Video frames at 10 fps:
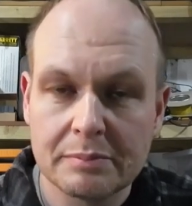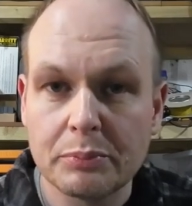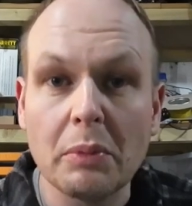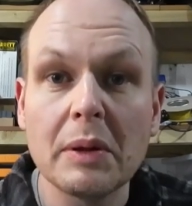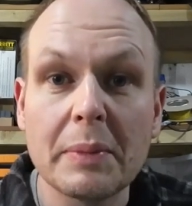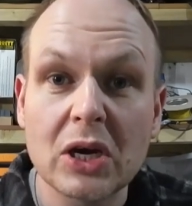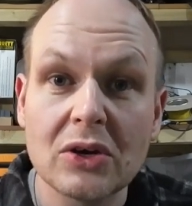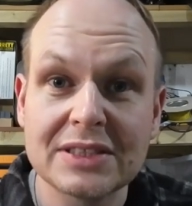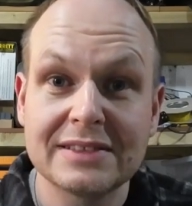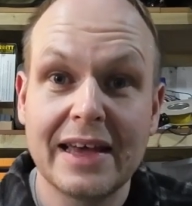probably
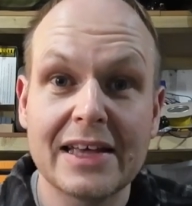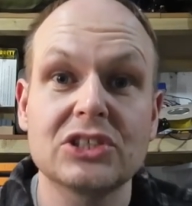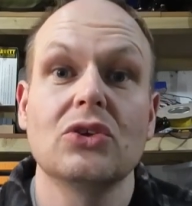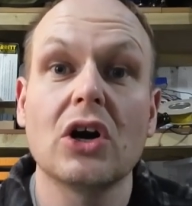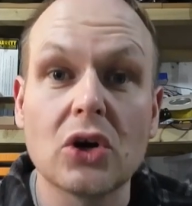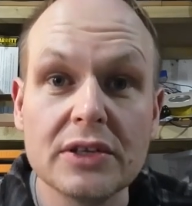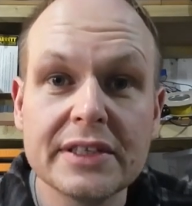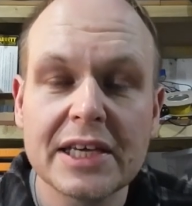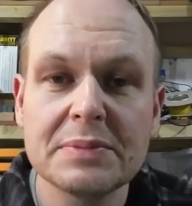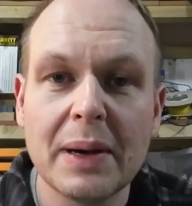because it's not a
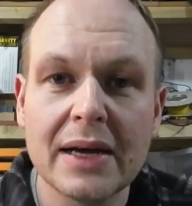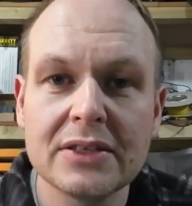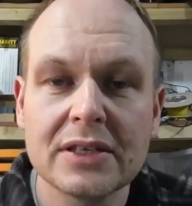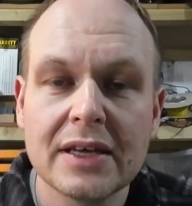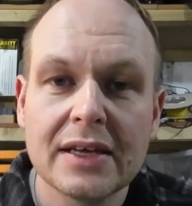contest band.